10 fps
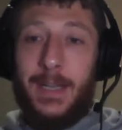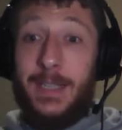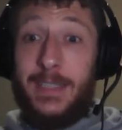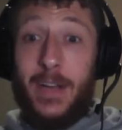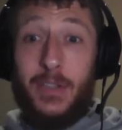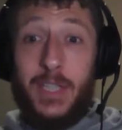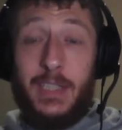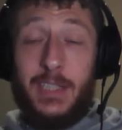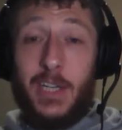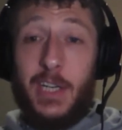Celtics
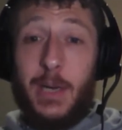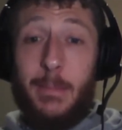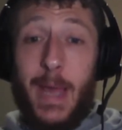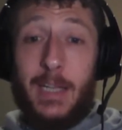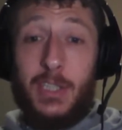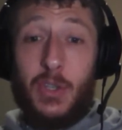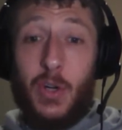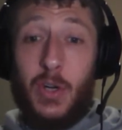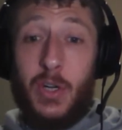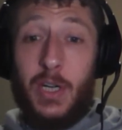yeah. are going to come back
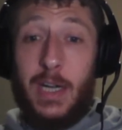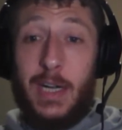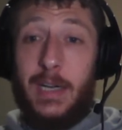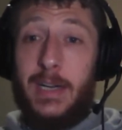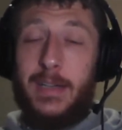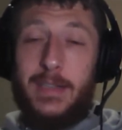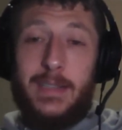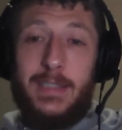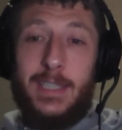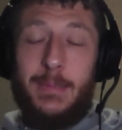strong. Uh,
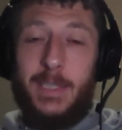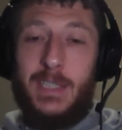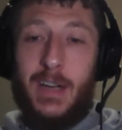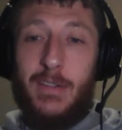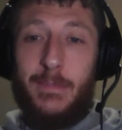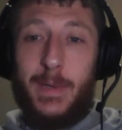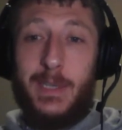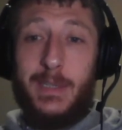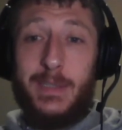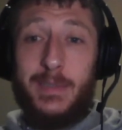it's going to be tough,
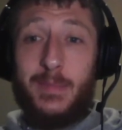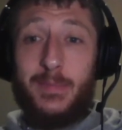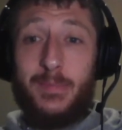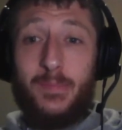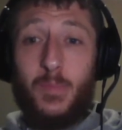but and even